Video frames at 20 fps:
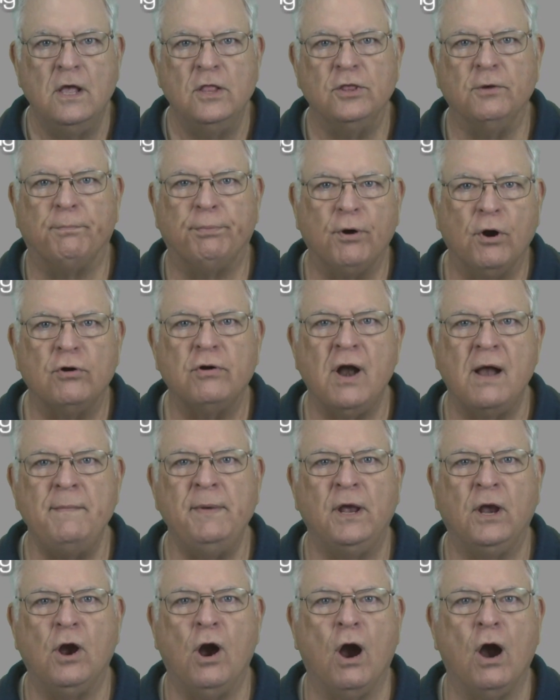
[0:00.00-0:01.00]
The
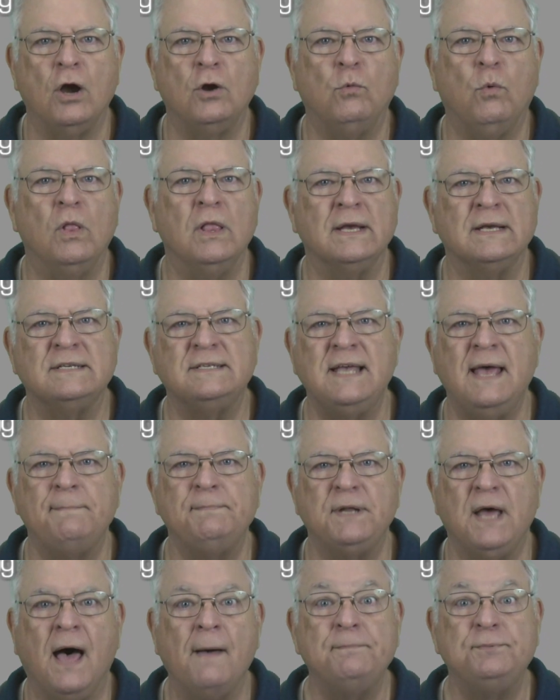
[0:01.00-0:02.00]
programming card will
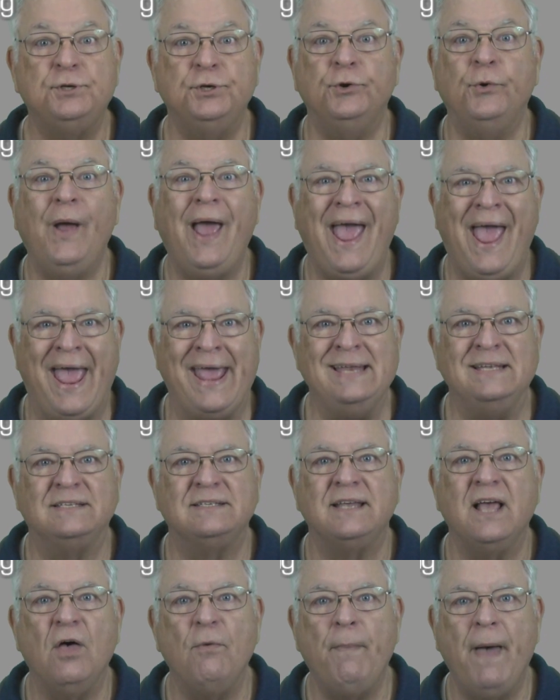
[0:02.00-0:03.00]
accept up to 8
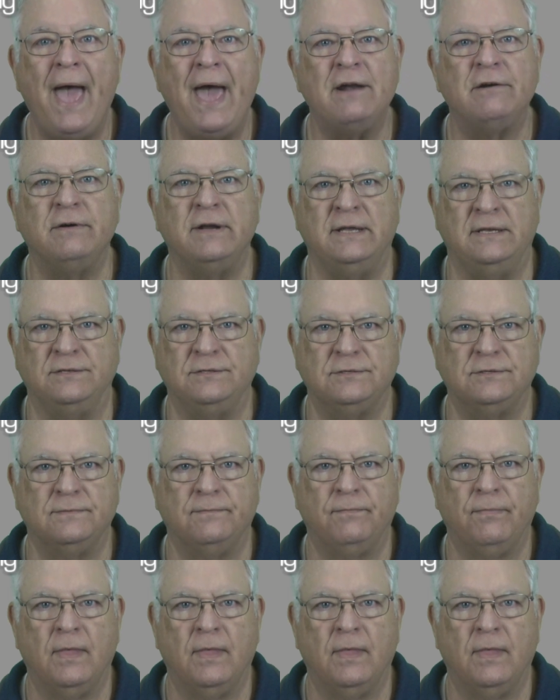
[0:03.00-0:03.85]
cell batteries.